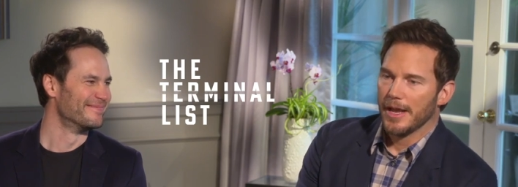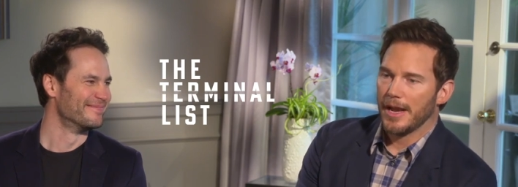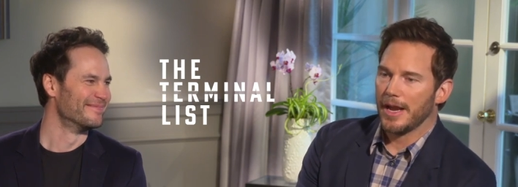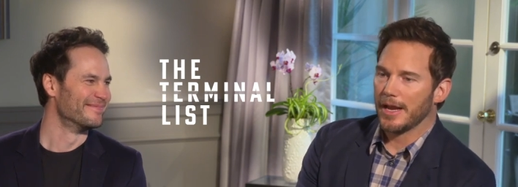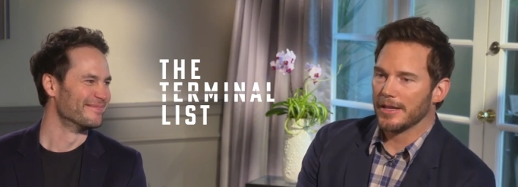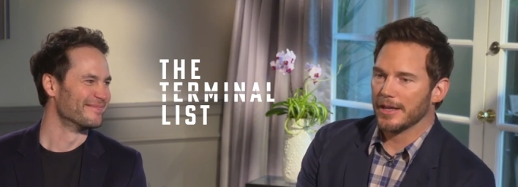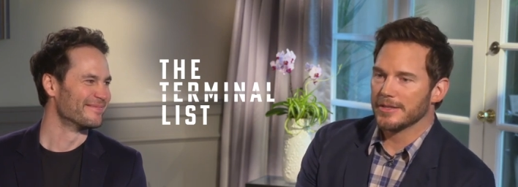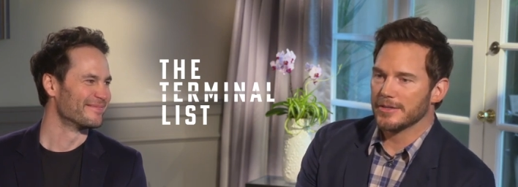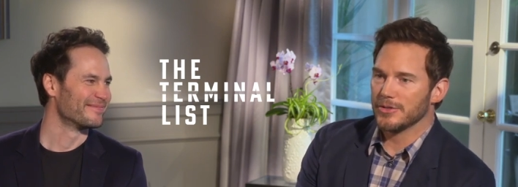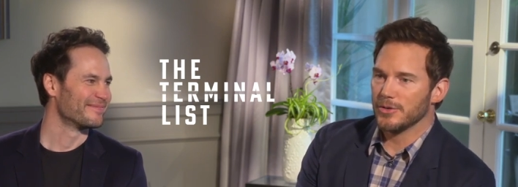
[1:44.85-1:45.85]
Speaker 1: I- would
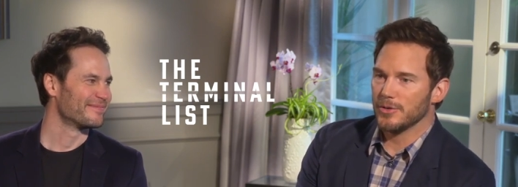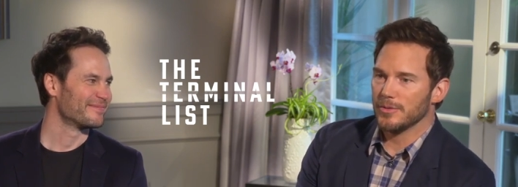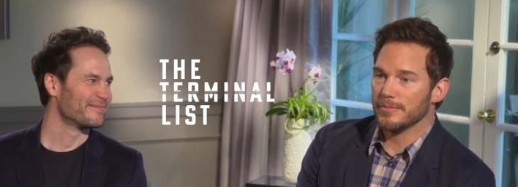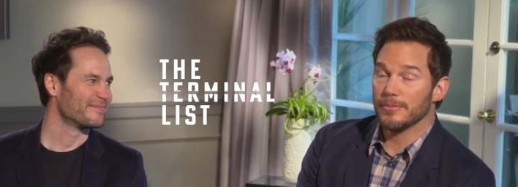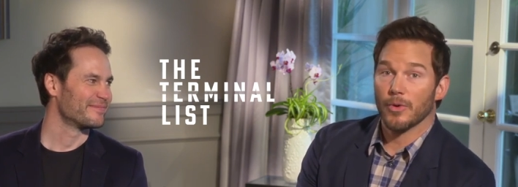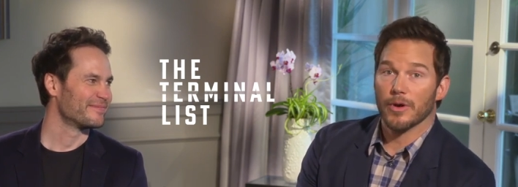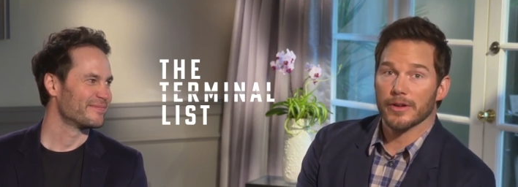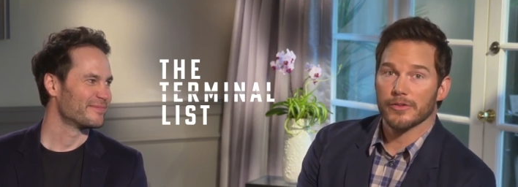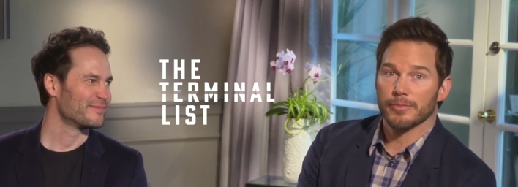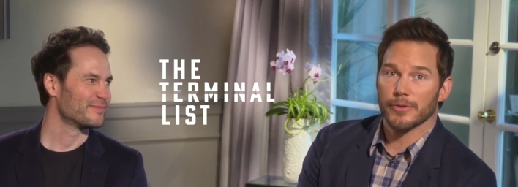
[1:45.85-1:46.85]
like to do more
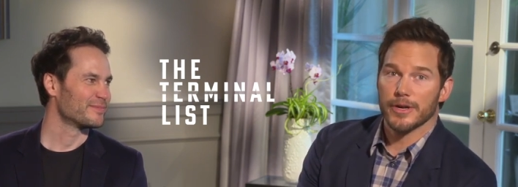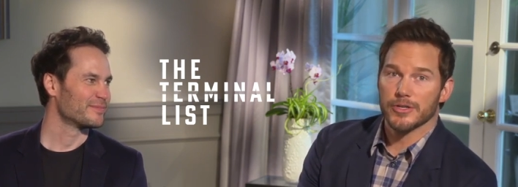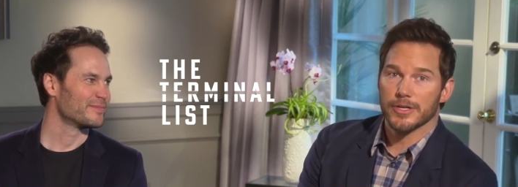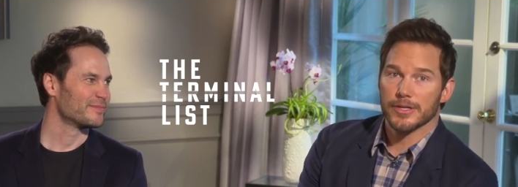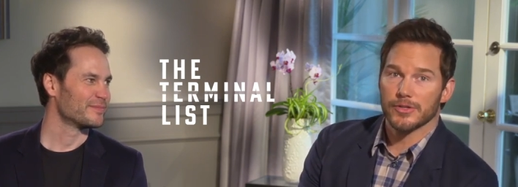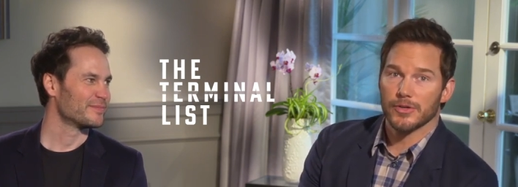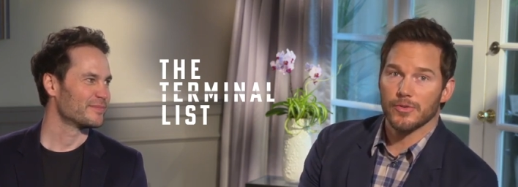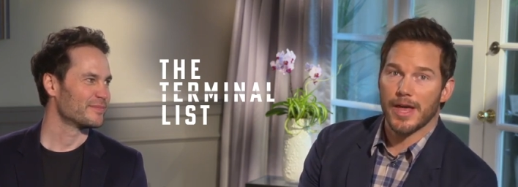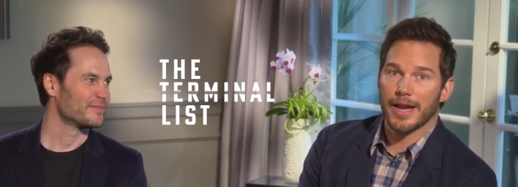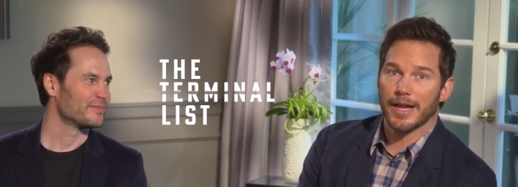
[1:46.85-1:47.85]
exploration as to
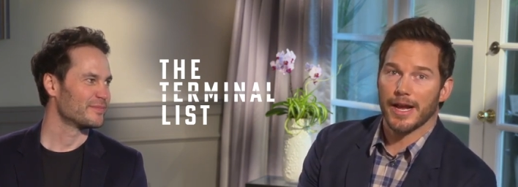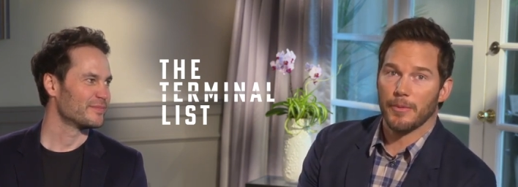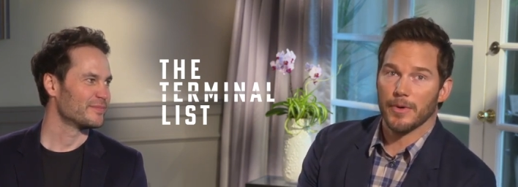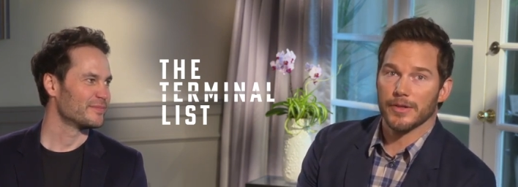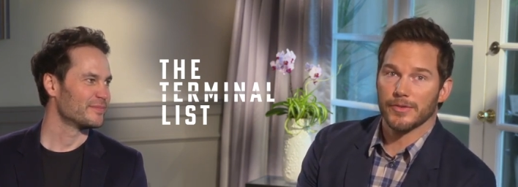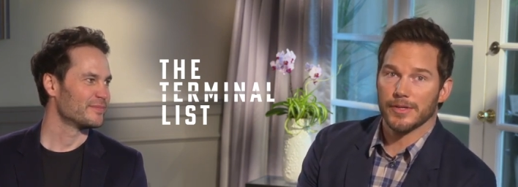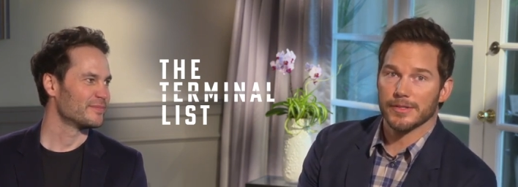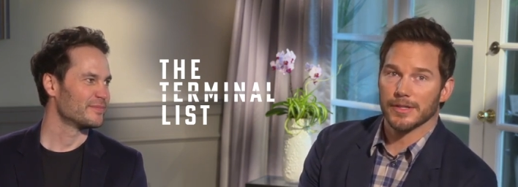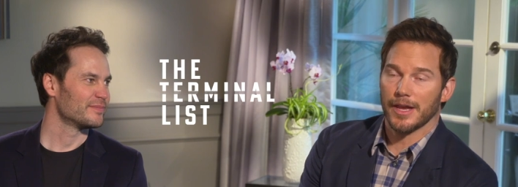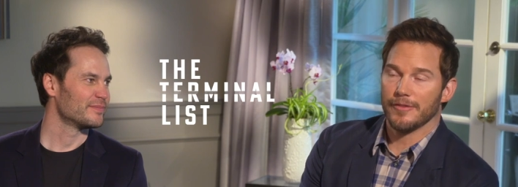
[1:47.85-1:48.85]
who that guy was in
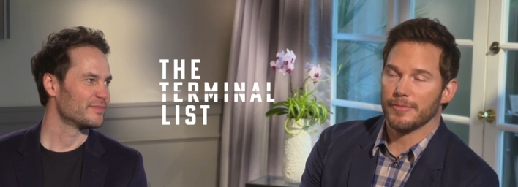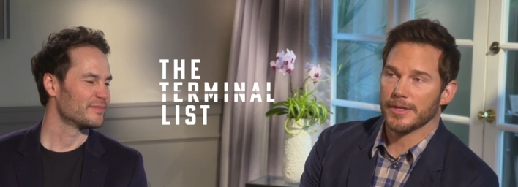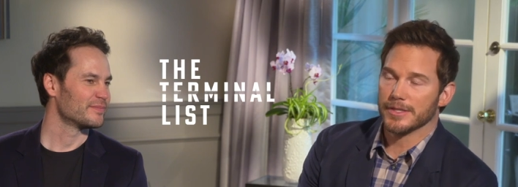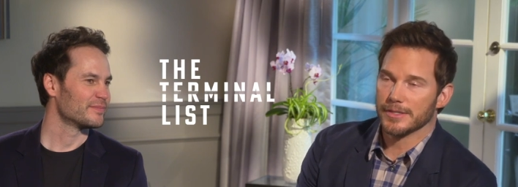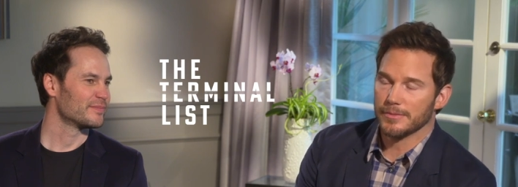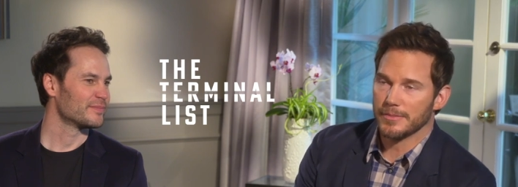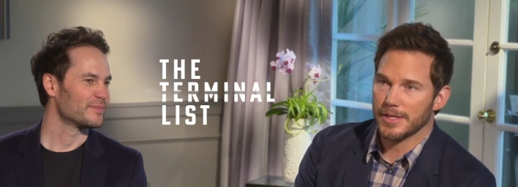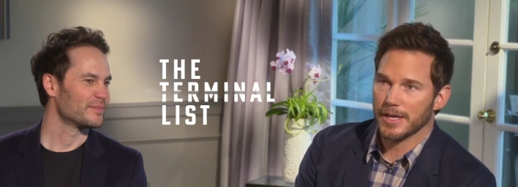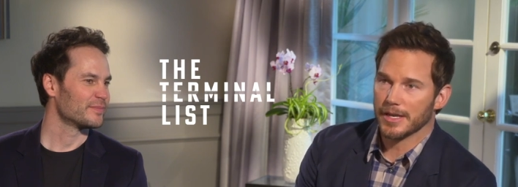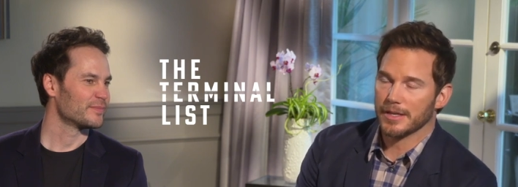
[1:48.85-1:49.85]
his life because it would
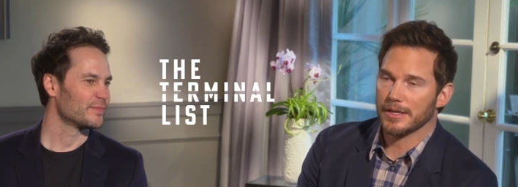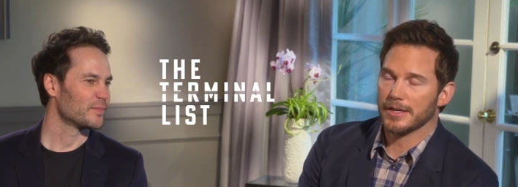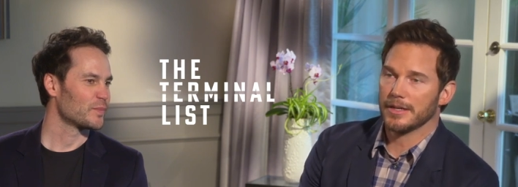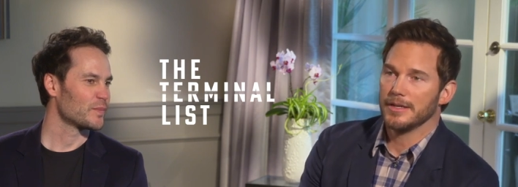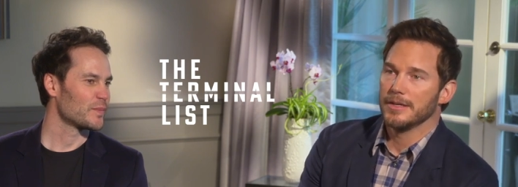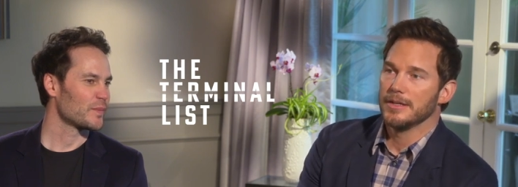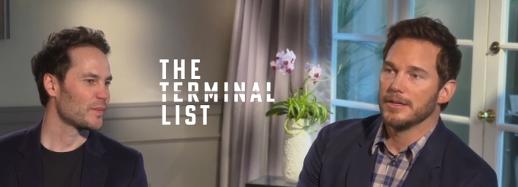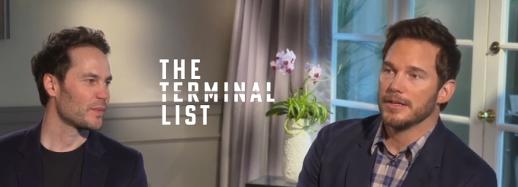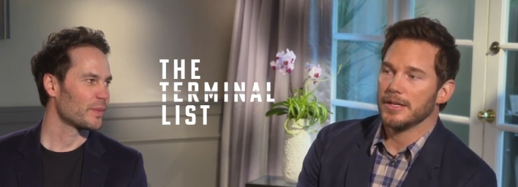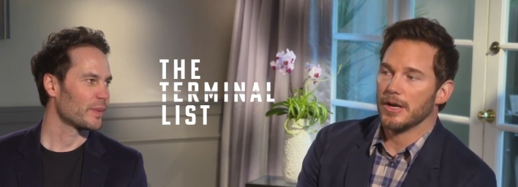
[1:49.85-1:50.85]
mean I could. Uh,
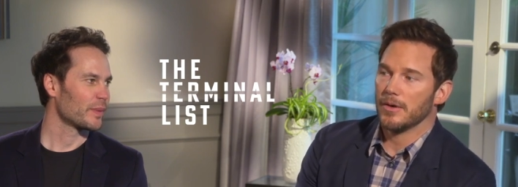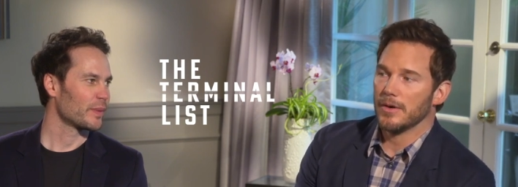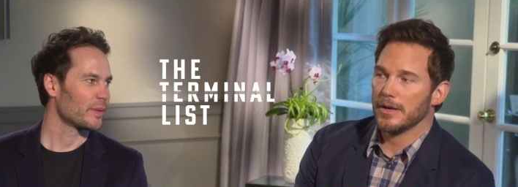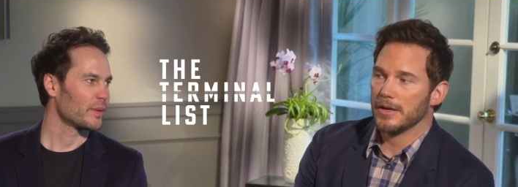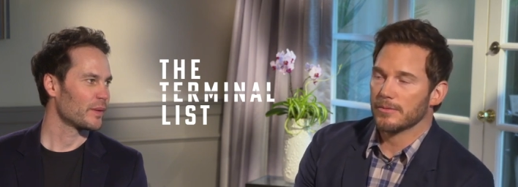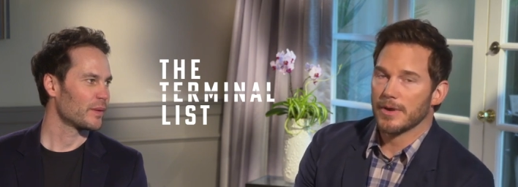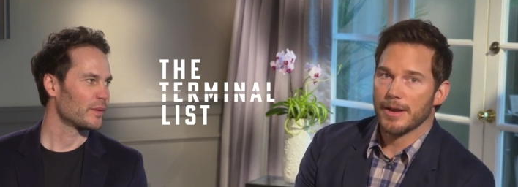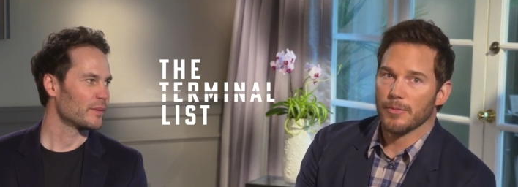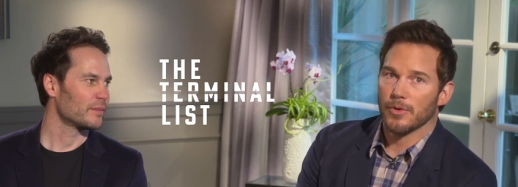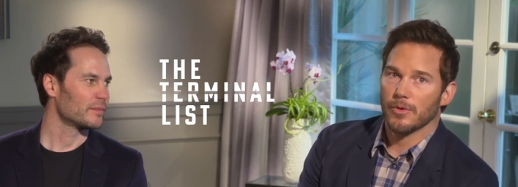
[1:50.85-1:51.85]
you know, uh,
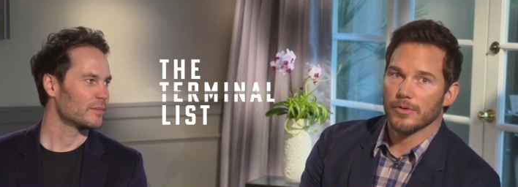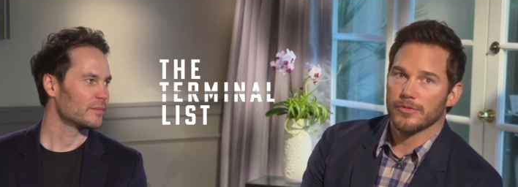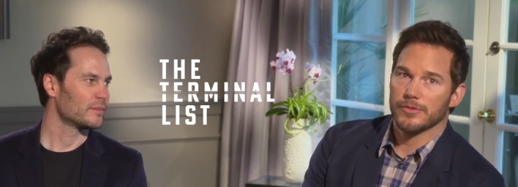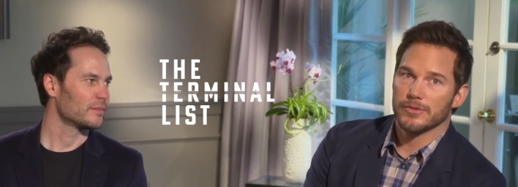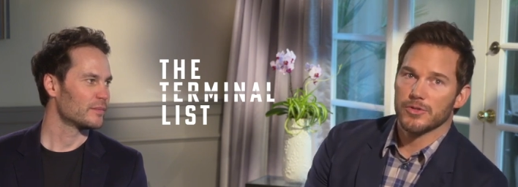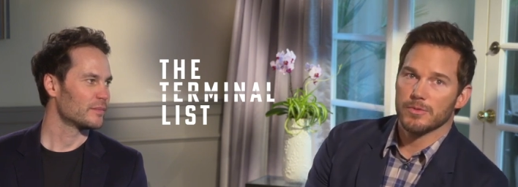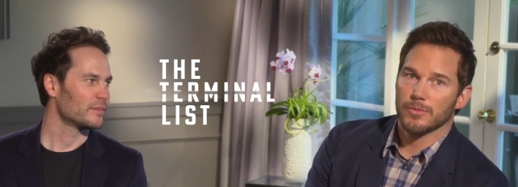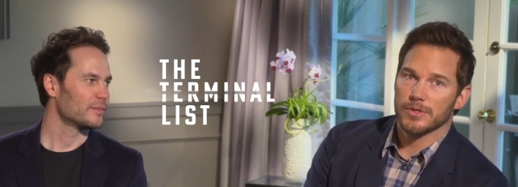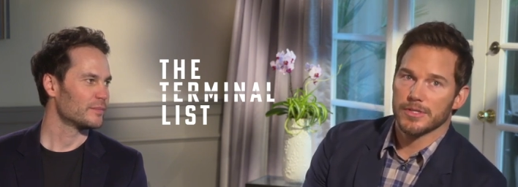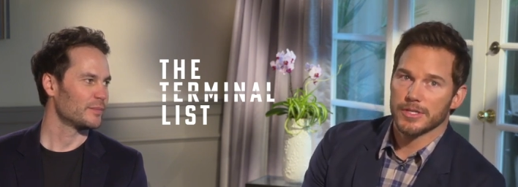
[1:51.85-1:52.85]
ride more horses and shoot
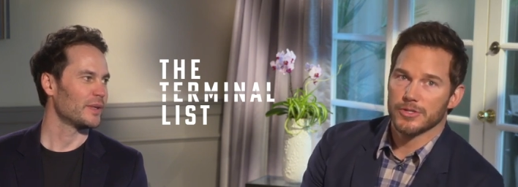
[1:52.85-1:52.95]
more six